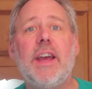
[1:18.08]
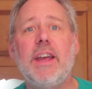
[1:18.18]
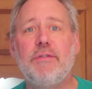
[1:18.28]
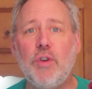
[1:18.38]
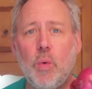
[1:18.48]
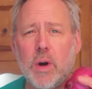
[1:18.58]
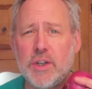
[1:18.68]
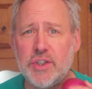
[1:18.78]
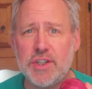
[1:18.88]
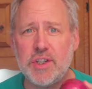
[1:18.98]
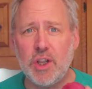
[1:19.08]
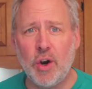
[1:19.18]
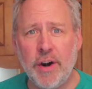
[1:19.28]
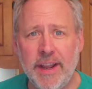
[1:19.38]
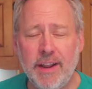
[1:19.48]
If you are just
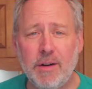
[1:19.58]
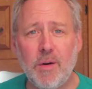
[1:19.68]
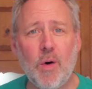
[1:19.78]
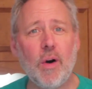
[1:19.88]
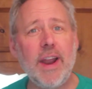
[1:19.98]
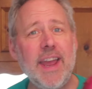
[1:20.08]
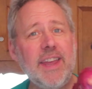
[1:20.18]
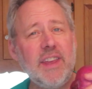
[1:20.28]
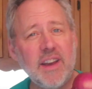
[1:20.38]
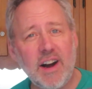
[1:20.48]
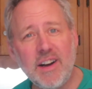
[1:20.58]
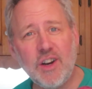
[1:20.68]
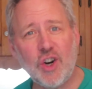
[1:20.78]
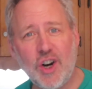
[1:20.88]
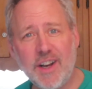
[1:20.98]
learning, or a young
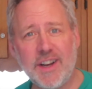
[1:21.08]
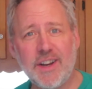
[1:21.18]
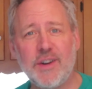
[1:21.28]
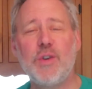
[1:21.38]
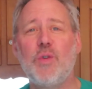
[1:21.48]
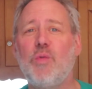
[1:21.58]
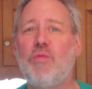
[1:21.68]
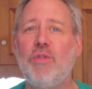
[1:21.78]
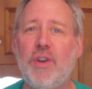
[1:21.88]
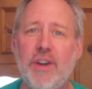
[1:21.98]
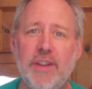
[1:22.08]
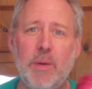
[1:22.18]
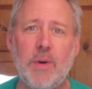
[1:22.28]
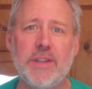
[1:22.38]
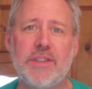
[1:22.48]
cook who really
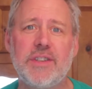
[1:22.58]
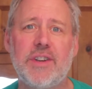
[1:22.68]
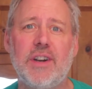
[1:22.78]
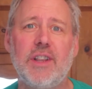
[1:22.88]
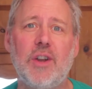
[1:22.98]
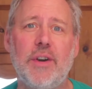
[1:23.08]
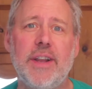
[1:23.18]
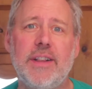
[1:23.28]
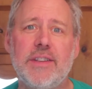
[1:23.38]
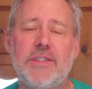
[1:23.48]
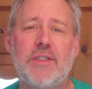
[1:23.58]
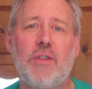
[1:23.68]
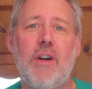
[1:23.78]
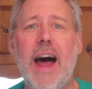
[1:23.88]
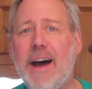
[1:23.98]
wants to start learning this
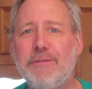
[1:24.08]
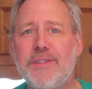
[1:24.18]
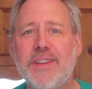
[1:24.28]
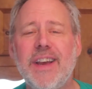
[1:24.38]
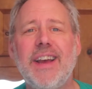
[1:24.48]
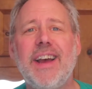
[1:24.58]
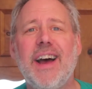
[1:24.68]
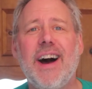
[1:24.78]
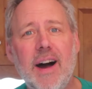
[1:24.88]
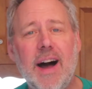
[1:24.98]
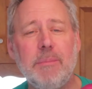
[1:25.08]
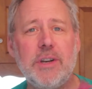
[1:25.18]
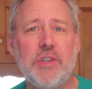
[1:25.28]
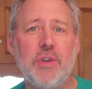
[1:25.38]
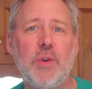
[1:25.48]
craft, I'm
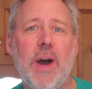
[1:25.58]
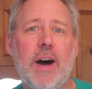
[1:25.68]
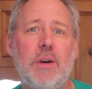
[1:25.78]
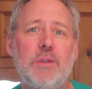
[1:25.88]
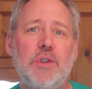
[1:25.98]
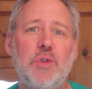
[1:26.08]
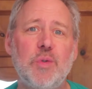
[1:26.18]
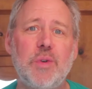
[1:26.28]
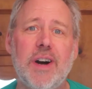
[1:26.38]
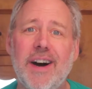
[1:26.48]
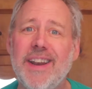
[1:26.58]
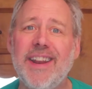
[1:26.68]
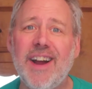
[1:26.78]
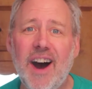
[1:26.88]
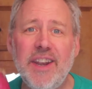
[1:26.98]
gonna show you how to cut
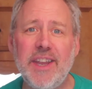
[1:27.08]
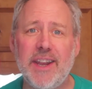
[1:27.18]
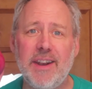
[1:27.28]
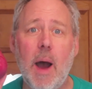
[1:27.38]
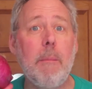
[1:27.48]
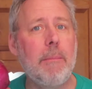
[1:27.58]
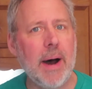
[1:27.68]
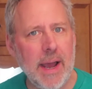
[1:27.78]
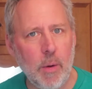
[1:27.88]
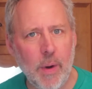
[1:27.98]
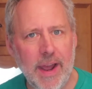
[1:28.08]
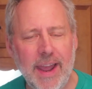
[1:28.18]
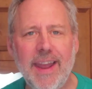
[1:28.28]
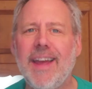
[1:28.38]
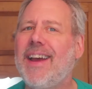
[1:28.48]
an onion my way.